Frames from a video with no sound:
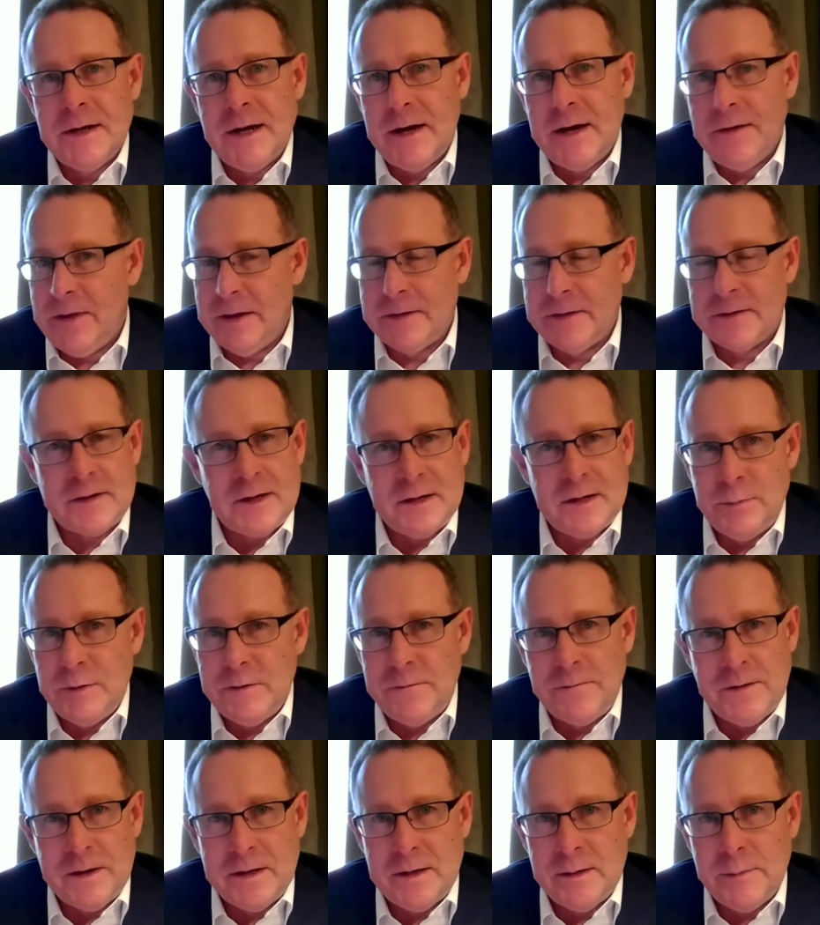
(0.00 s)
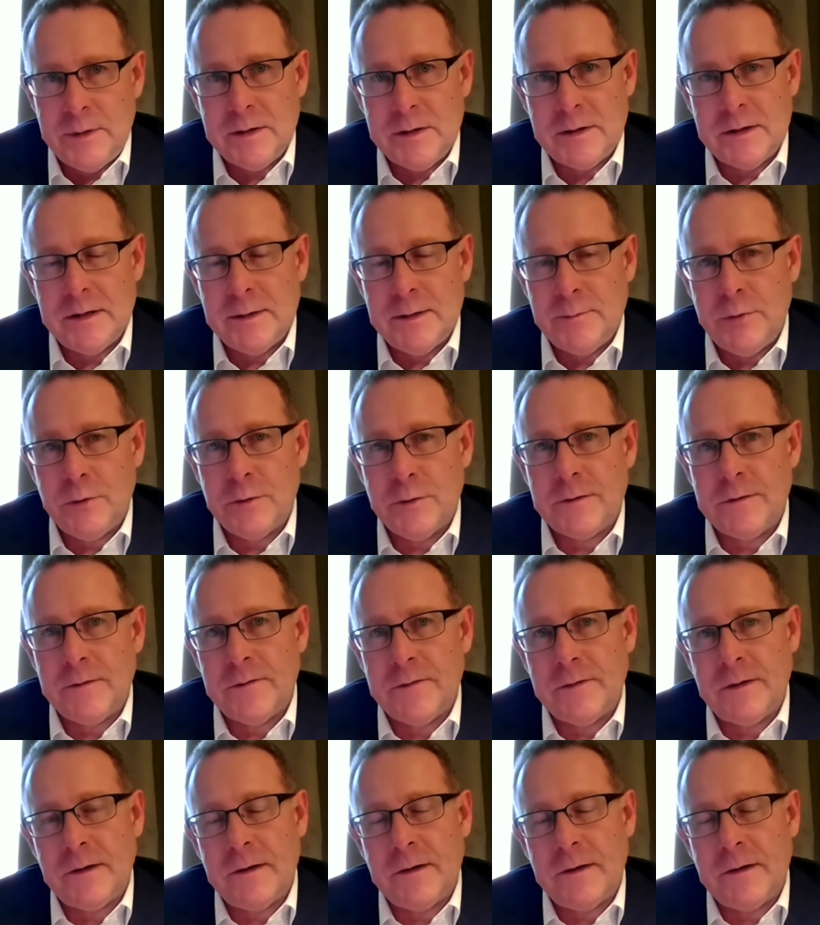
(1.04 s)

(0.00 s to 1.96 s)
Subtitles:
that's going to be fundamentally important.